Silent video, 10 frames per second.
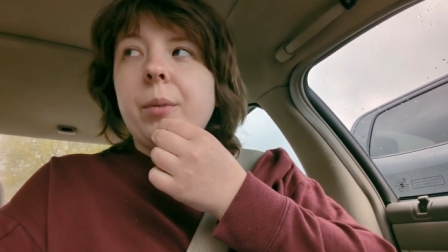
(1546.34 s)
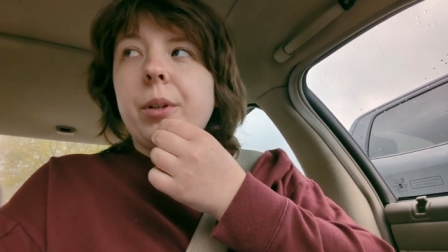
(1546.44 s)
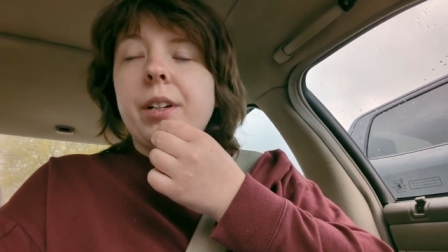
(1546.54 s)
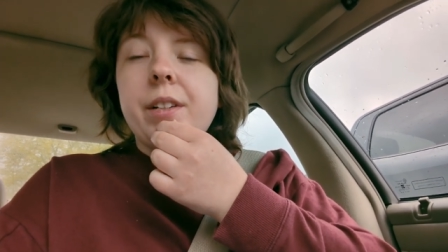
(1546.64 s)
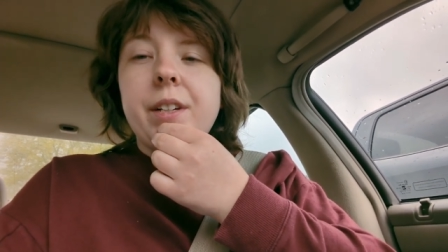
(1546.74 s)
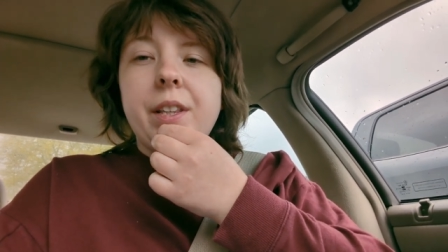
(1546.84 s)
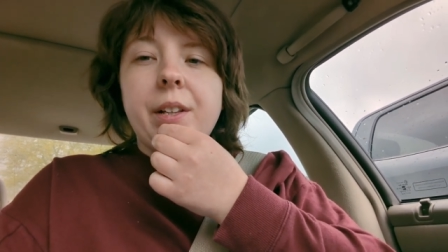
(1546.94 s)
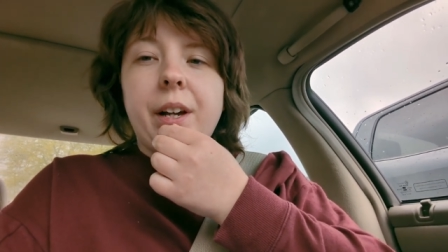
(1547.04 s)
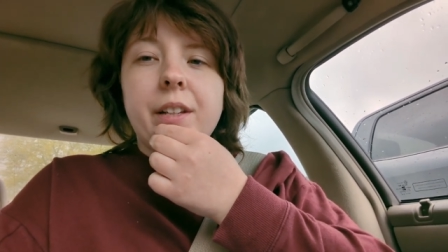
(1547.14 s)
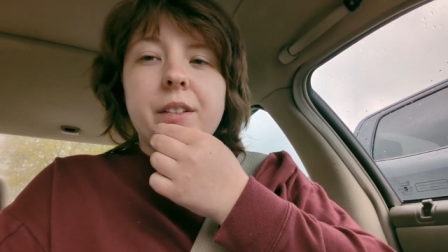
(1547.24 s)
What did I say in
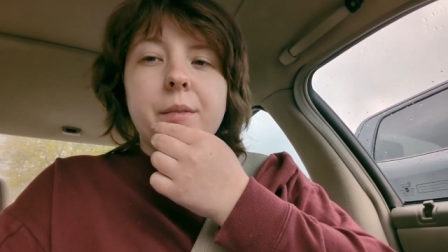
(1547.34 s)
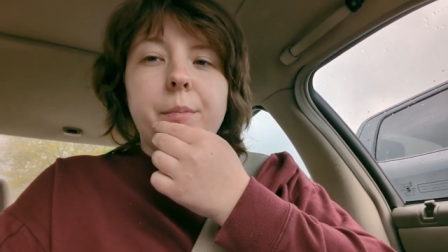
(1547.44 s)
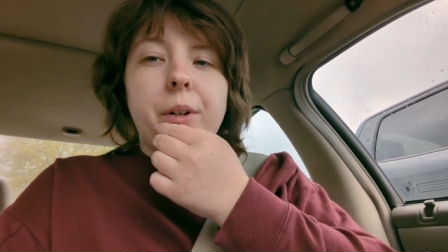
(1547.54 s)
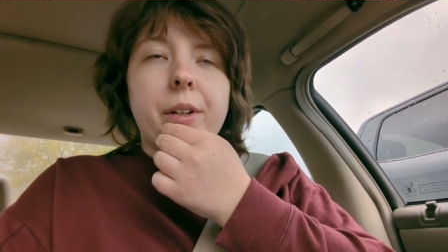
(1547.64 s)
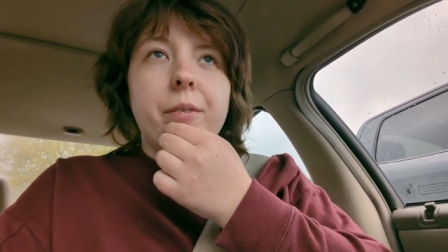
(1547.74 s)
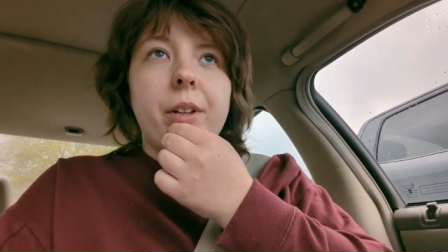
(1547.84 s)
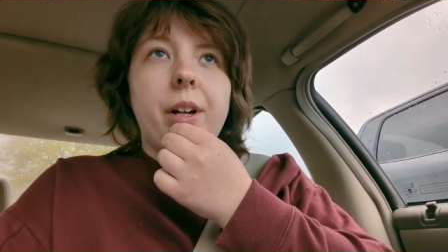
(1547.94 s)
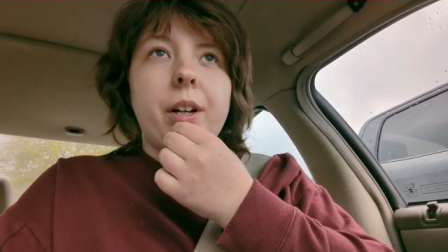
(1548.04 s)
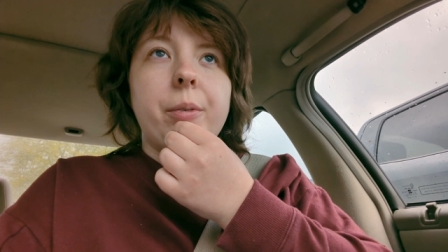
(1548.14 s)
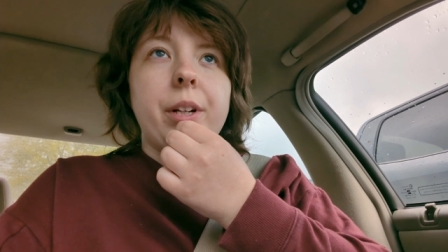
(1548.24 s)
the last market
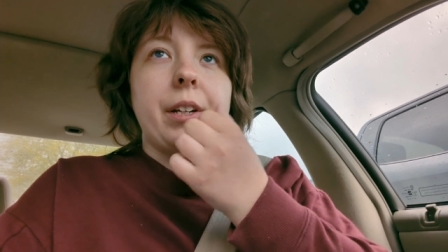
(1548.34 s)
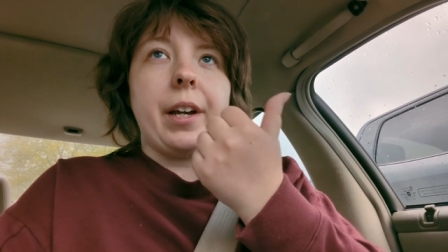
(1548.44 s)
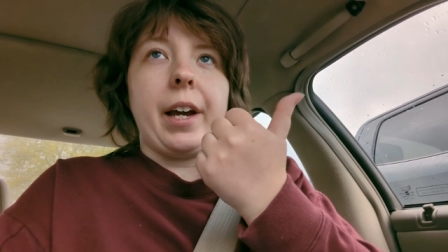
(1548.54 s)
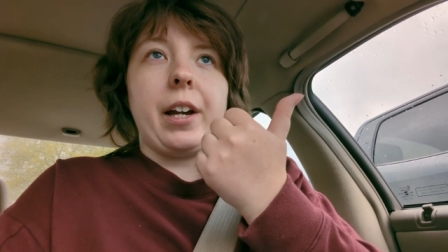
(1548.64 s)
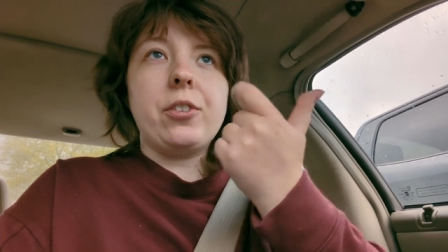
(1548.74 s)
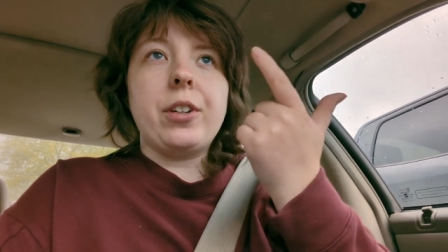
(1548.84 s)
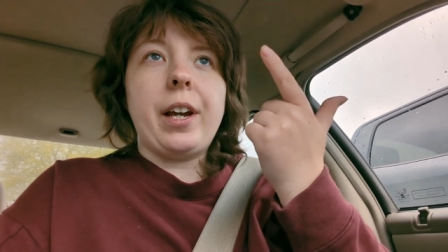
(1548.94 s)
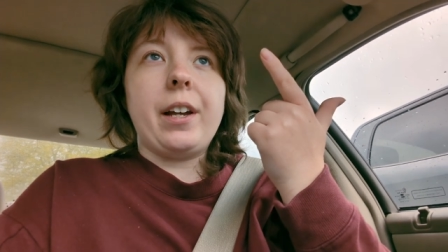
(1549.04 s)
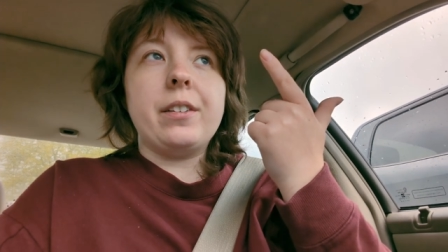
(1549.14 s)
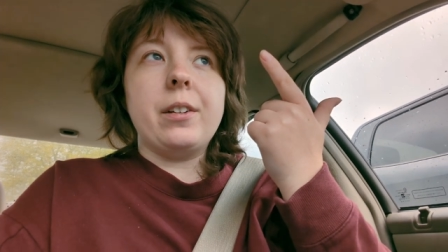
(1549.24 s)
vlog? We need cash,
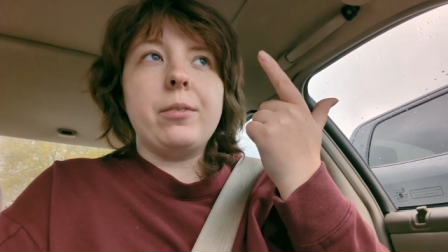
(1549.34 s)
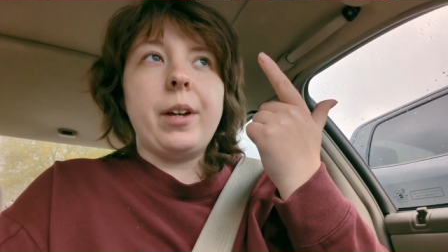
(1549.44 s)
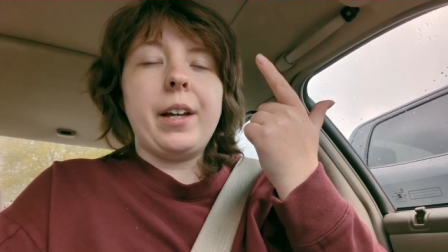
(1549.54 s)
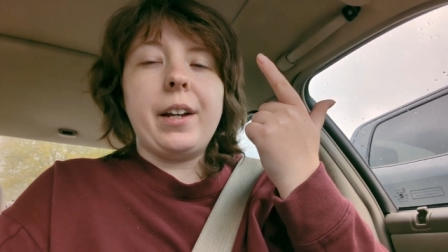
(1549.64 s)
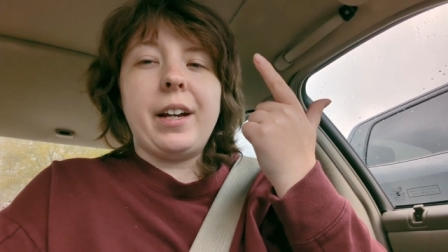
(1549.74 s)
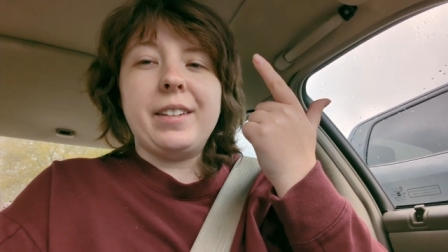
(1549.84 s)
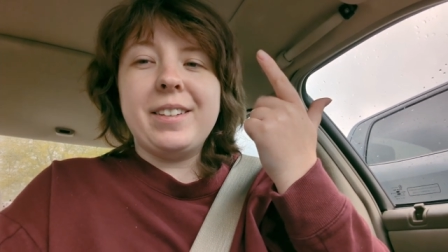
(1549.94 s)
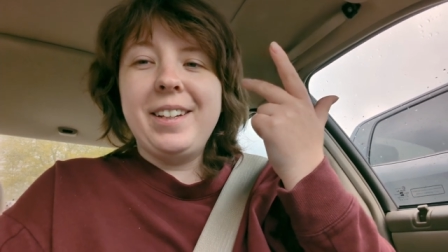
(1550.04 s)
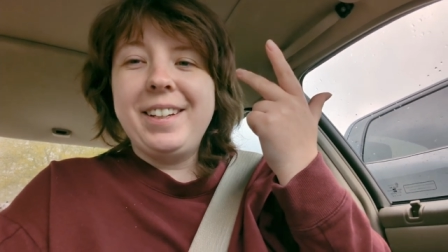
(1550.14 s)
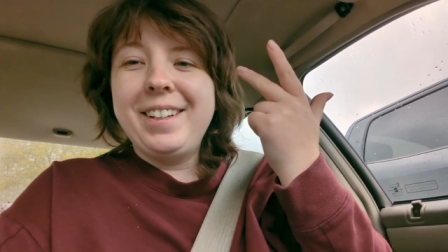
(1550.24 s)
gas, and a fat
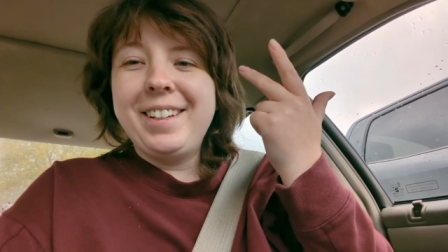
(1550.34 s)
ass.